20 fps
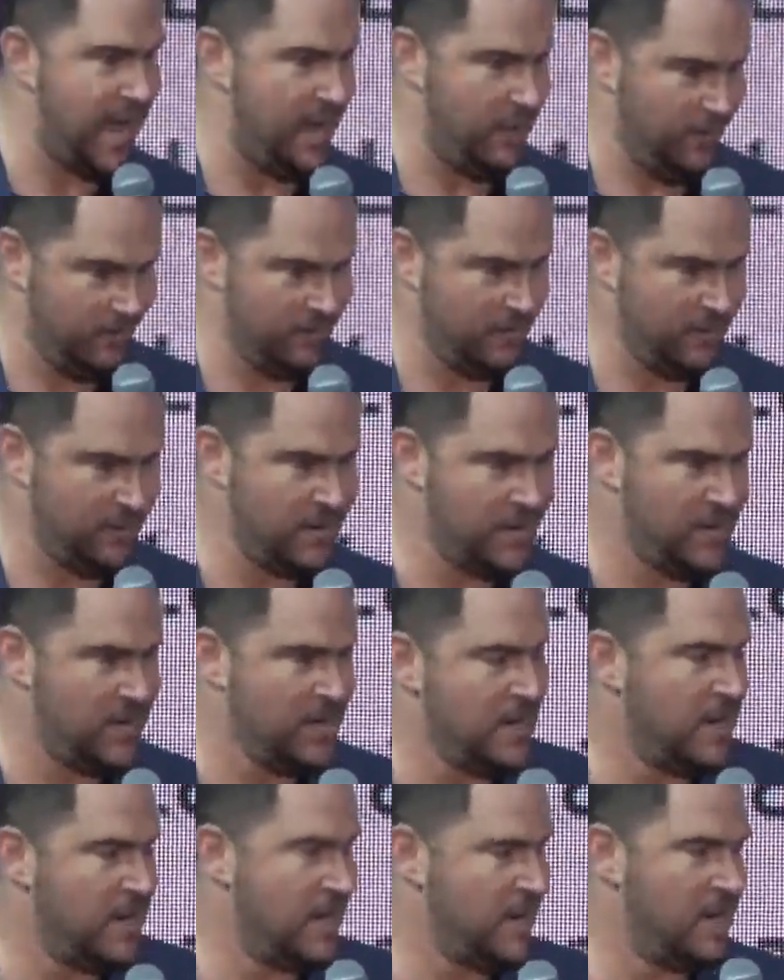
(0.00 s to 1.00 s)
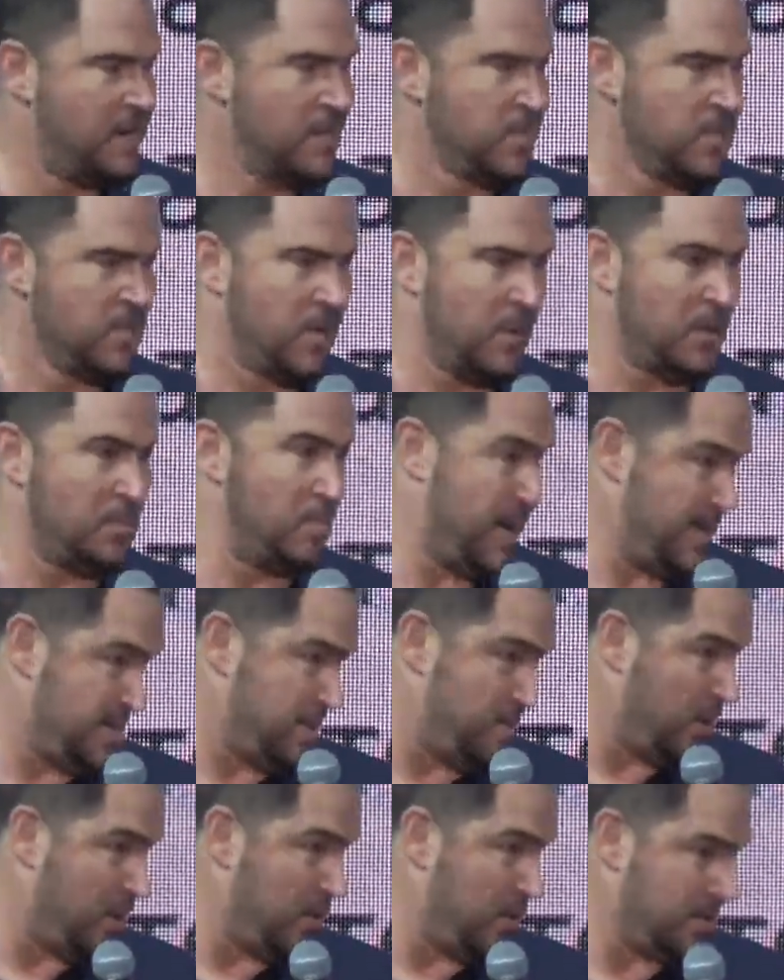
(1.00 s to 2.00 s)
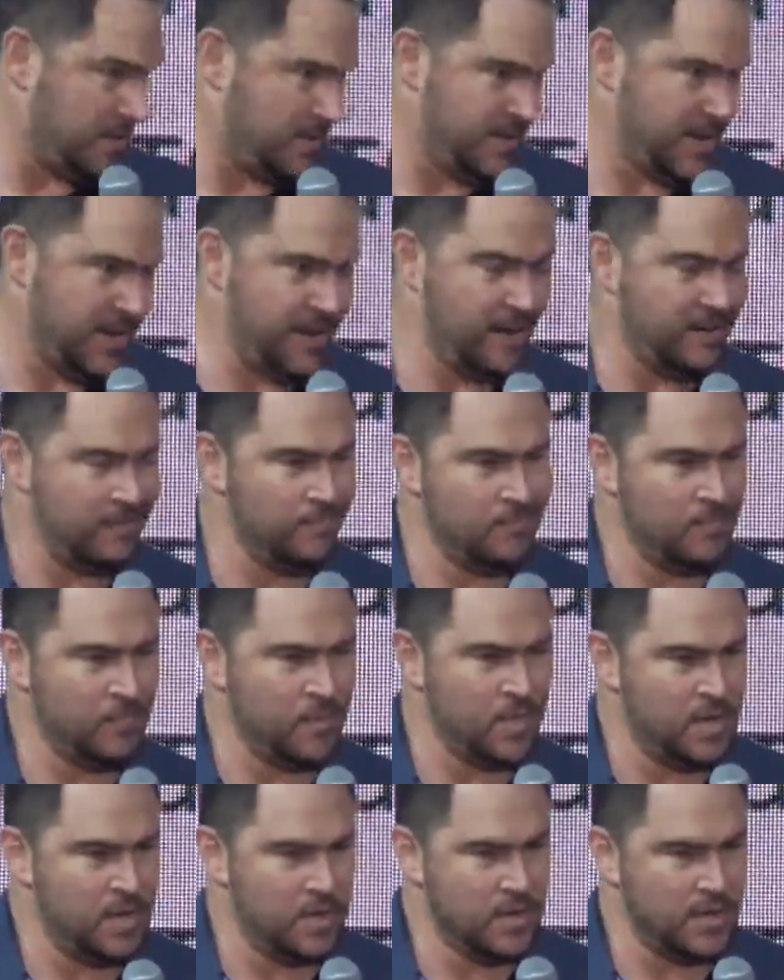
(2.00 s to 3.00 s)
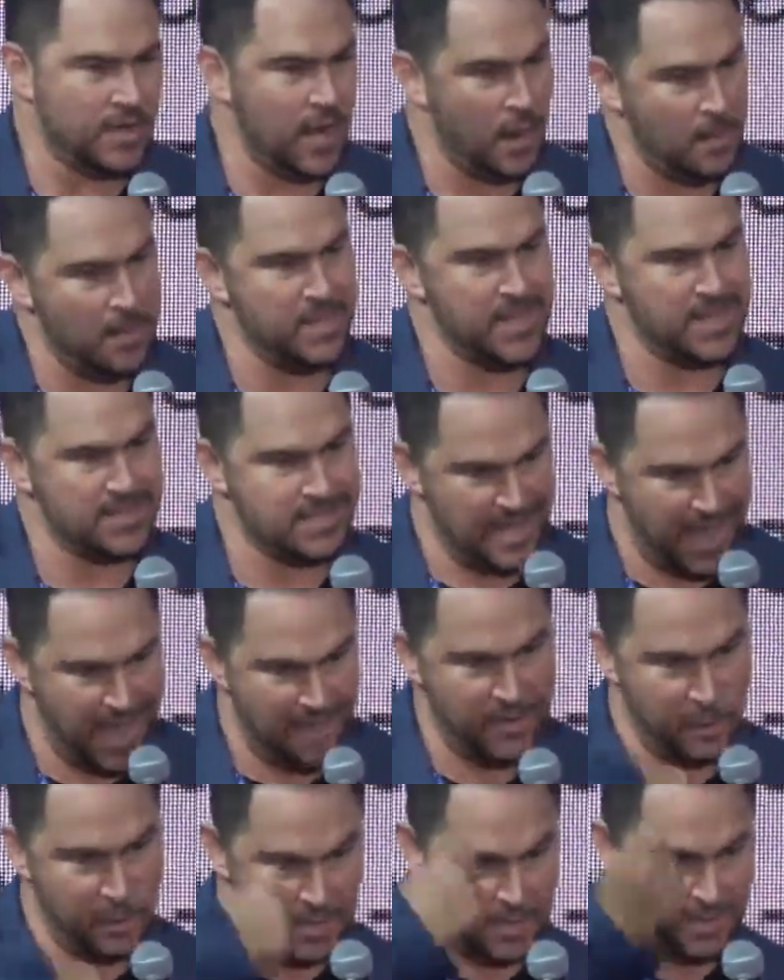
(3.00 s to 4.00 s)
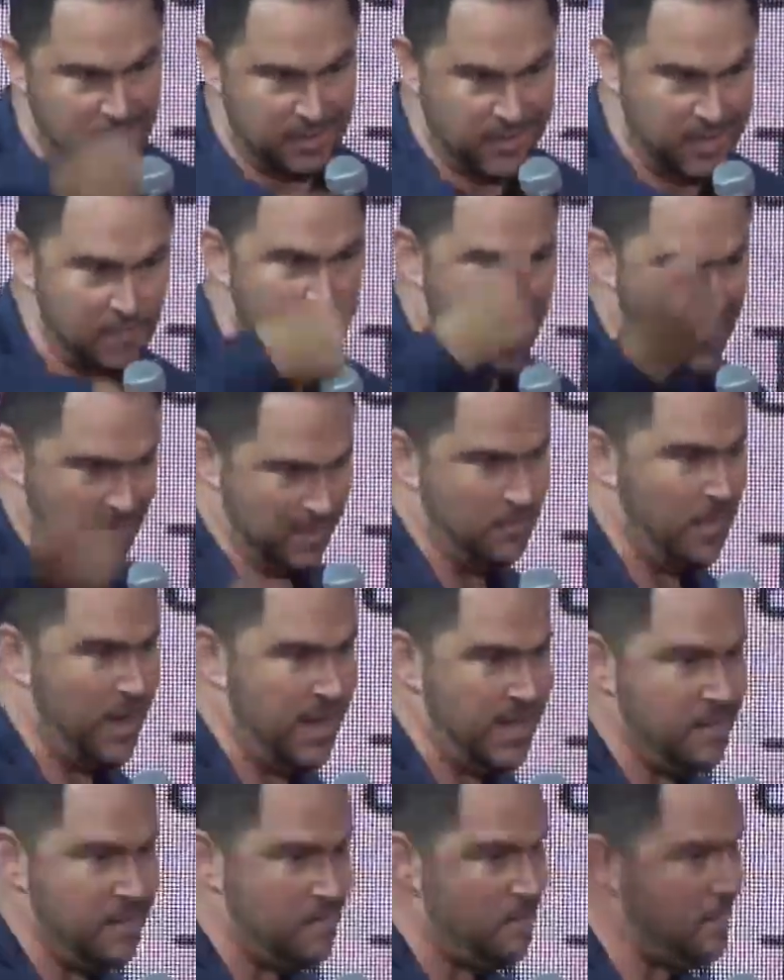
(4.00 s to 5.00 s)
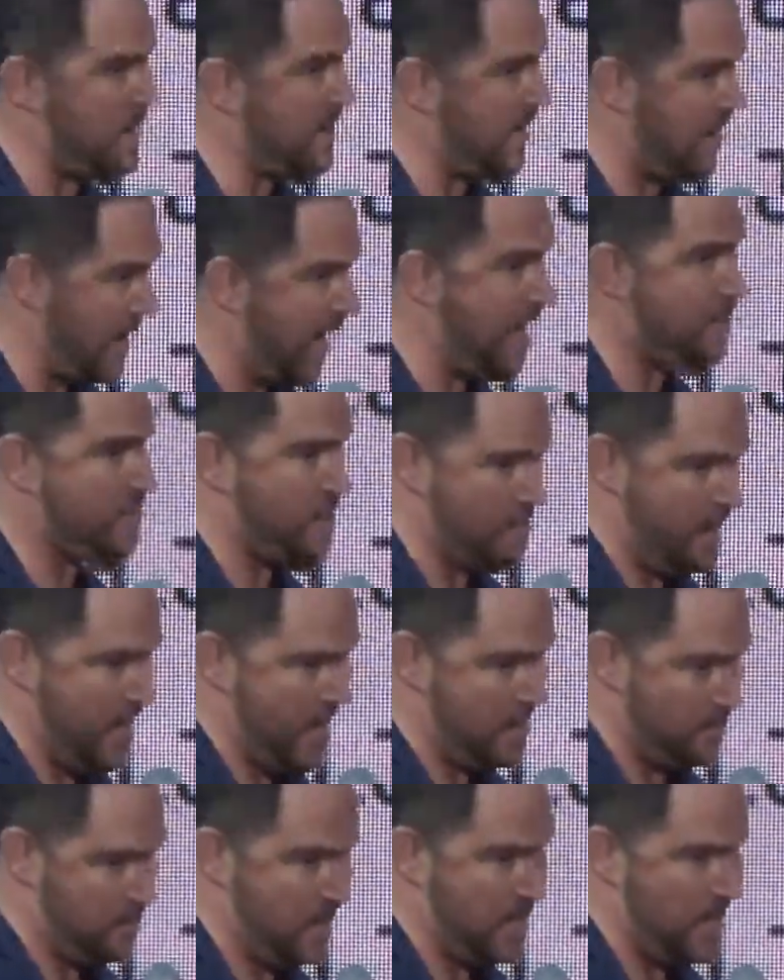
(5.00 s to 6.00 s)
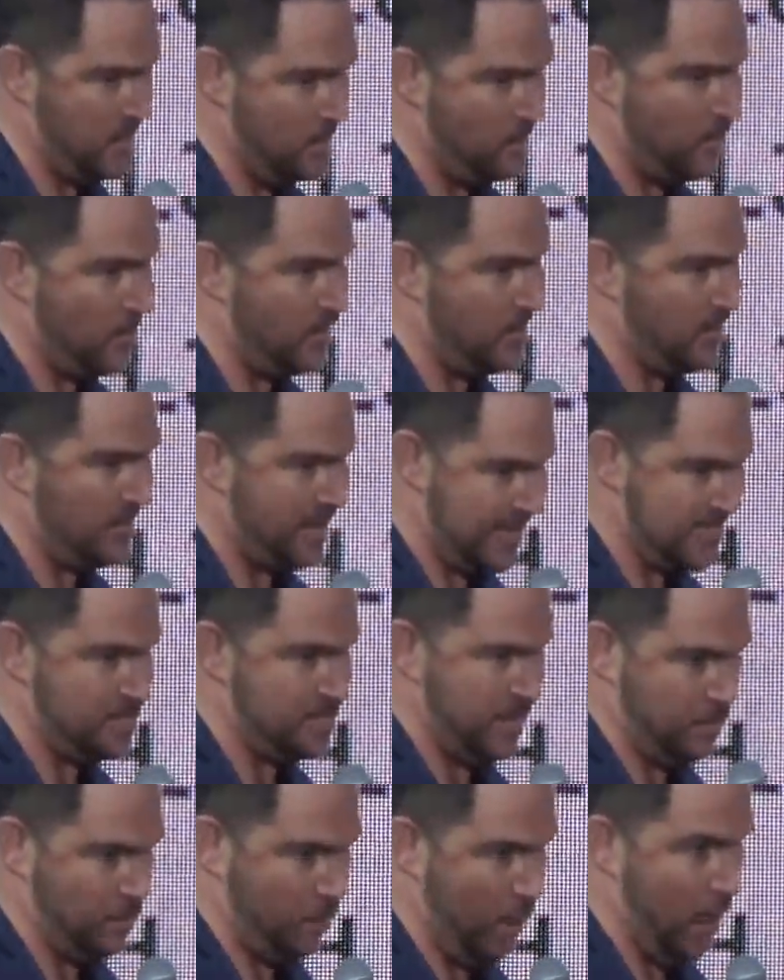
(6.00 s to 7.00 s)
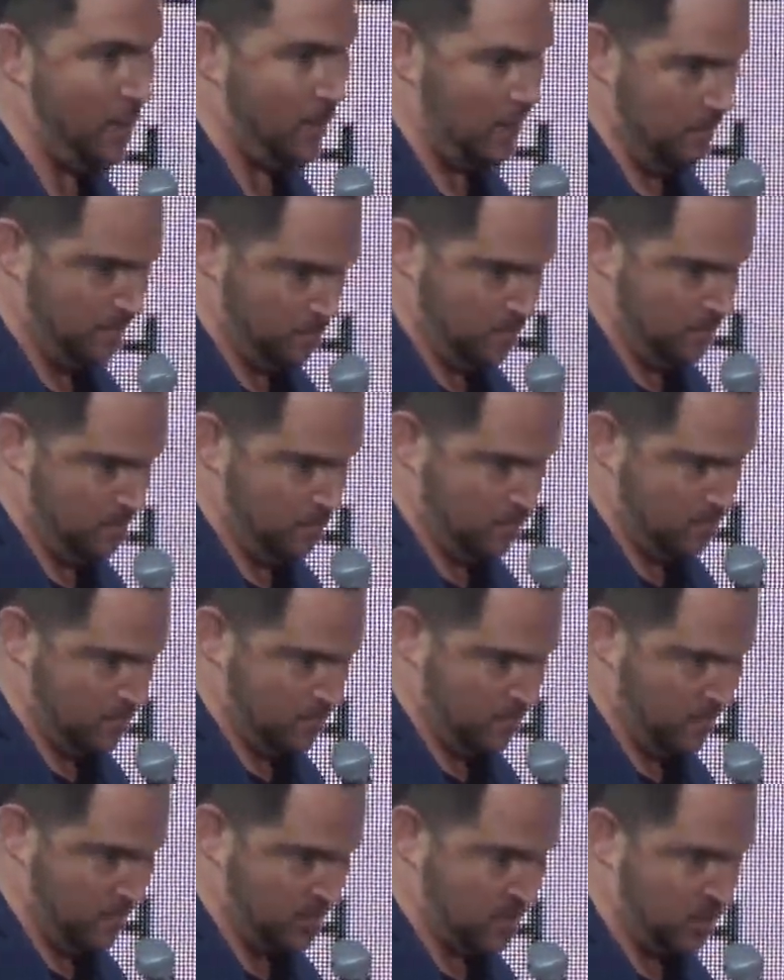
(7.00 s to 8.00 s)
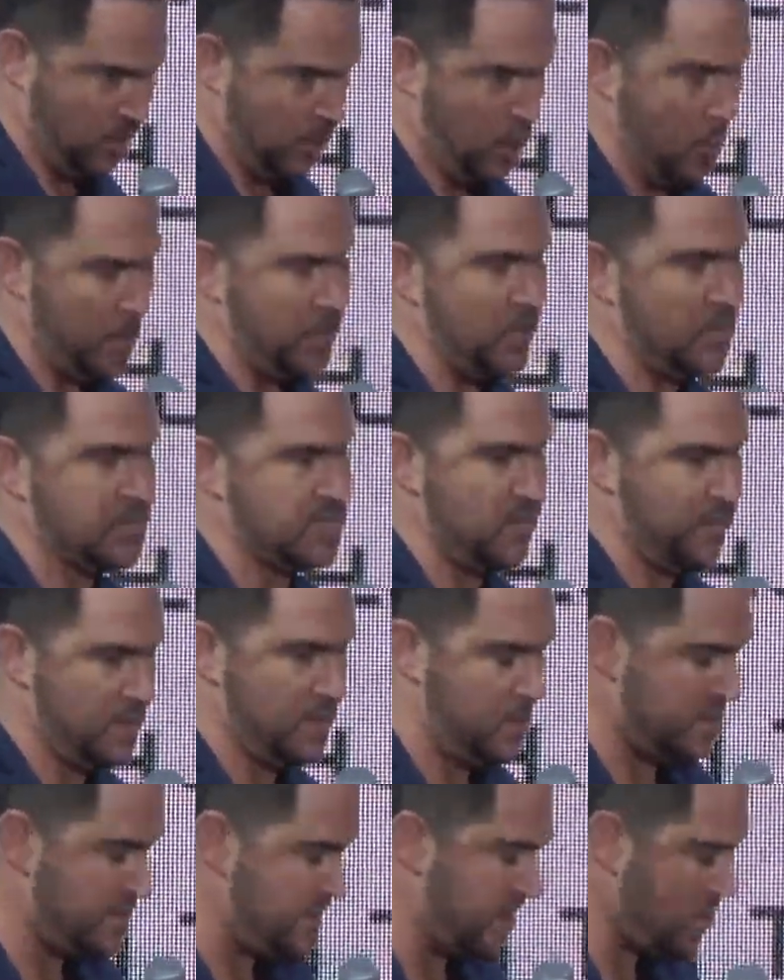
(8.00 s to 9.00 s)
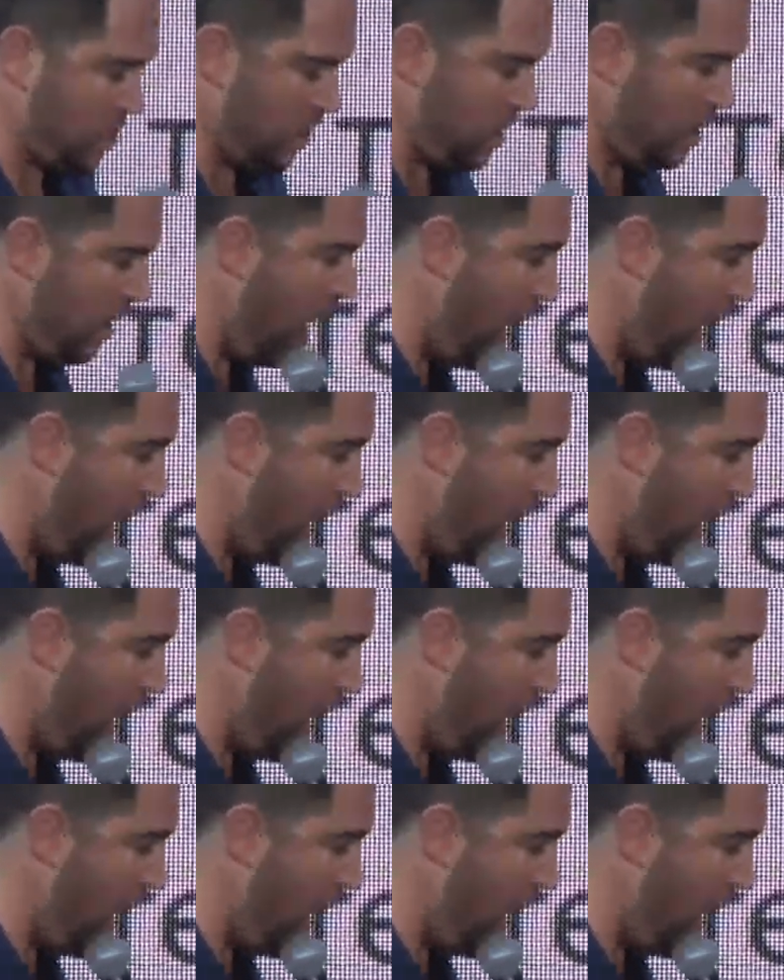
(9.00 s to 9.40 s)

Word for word: down, or price of Bitcoin is going down, the company that's having to give back the money may not have that money anymore, and that's a big problem. Mm-hmm. And so you're opening yourself up to rescission.